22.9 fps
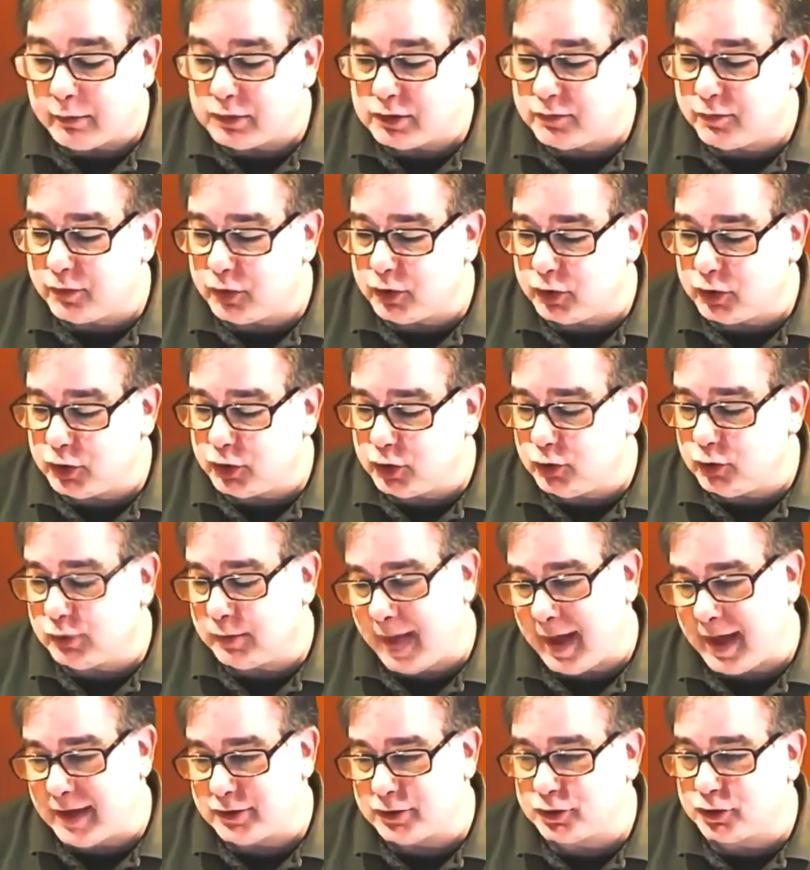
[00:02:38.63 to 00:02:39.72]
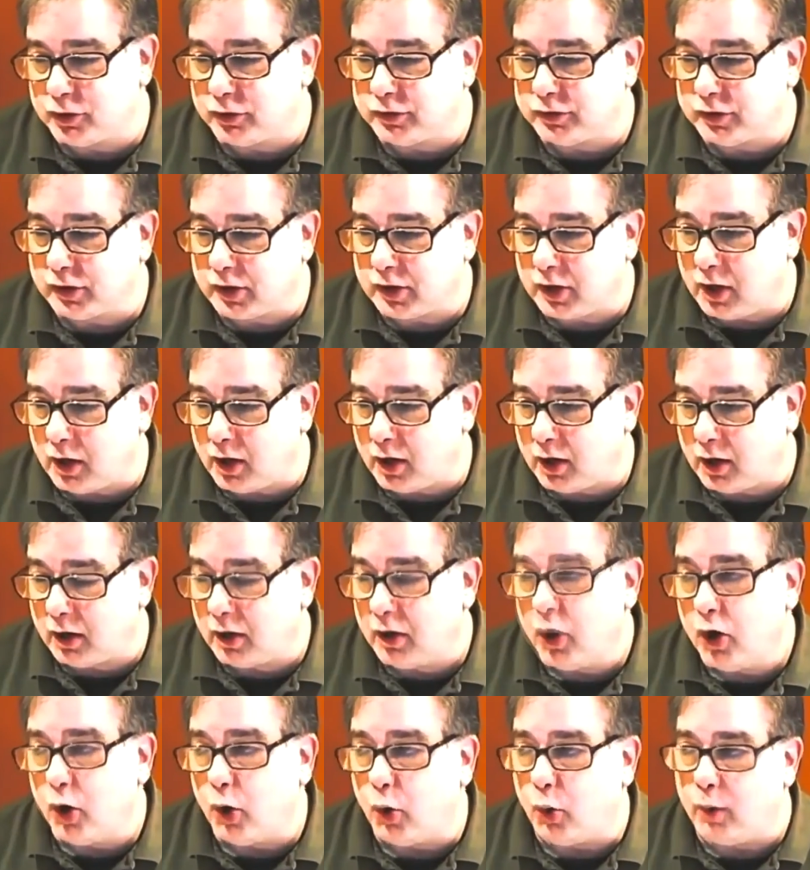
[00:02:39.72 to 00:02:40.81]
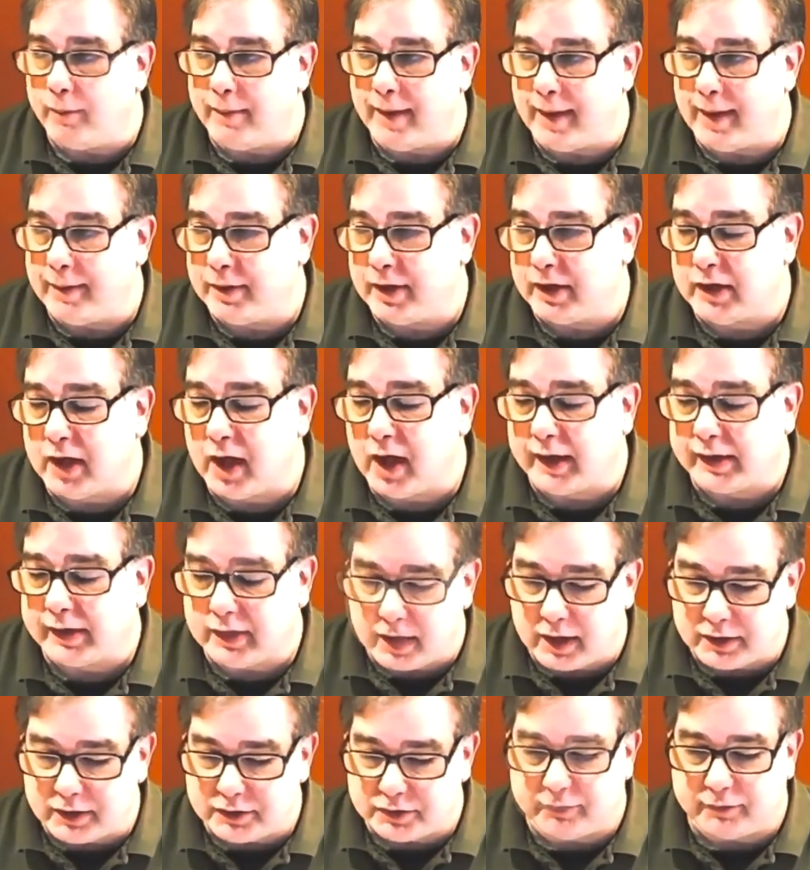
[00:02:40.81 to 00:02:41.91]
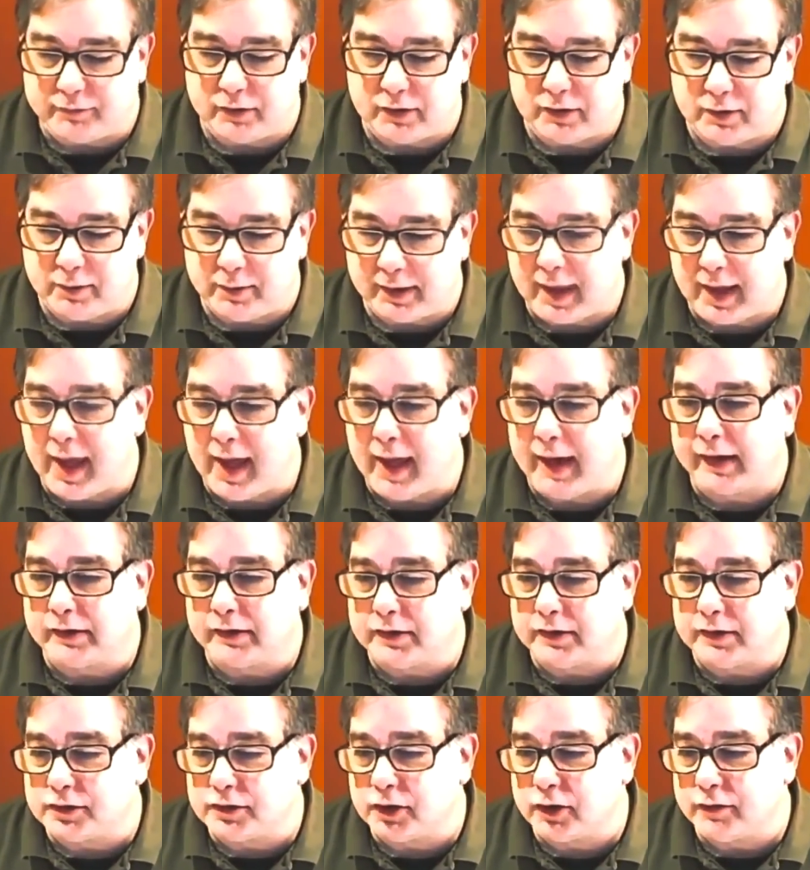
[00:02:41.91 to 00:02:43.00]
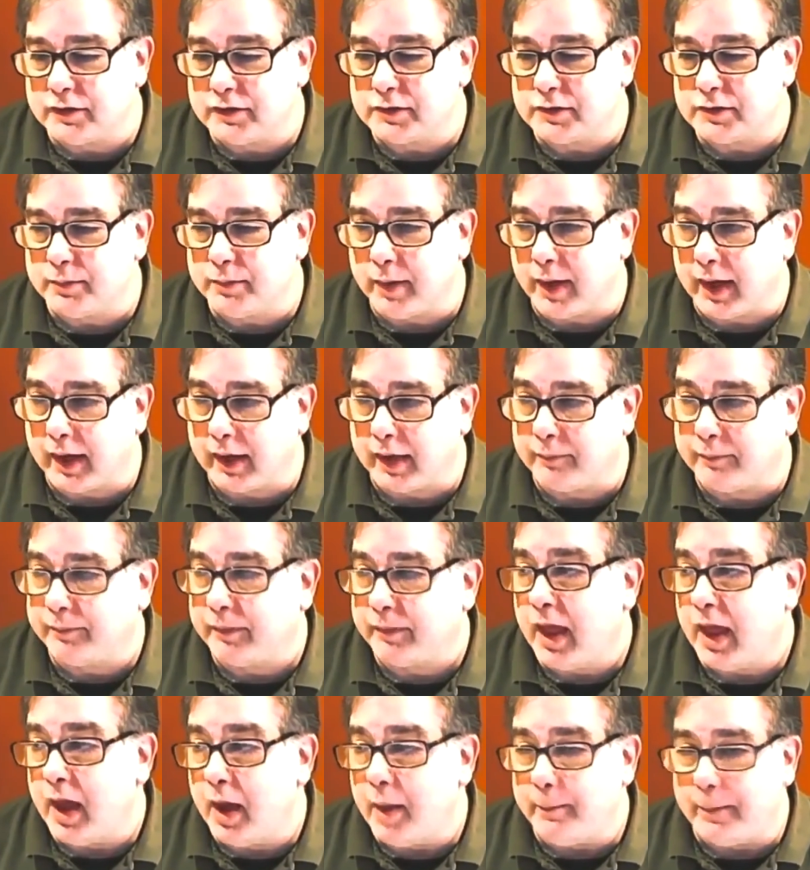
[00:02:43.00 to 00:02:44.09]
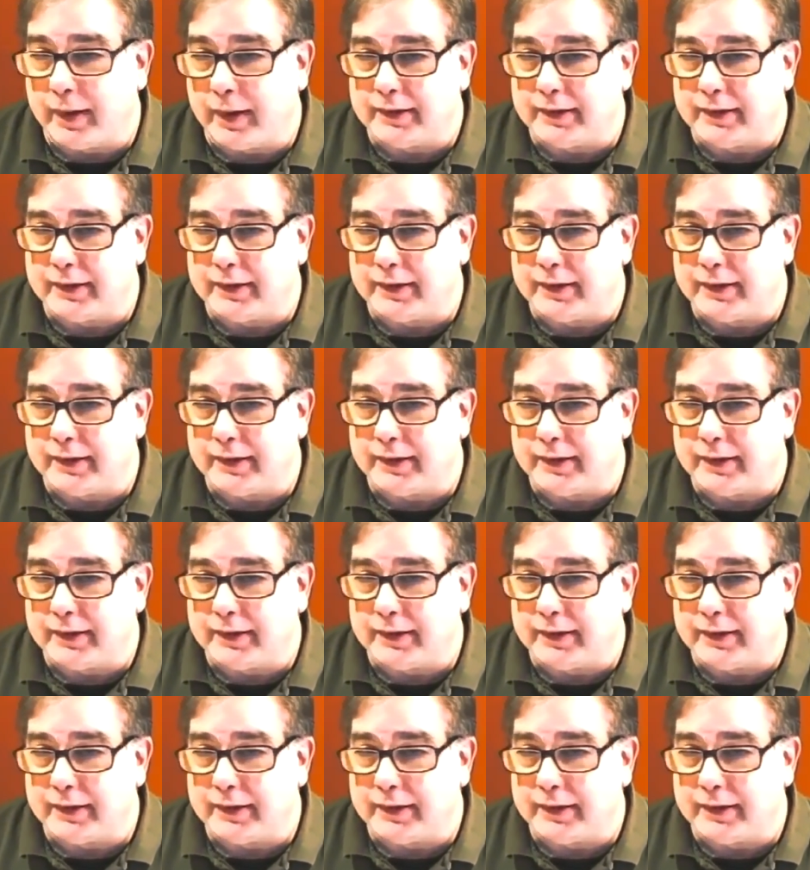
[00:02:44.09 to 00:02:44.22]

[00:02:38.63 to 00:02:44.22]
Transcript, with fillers: that was for you, the passenger in the car, or maybe a diagnostic for the mechanic in the service bay.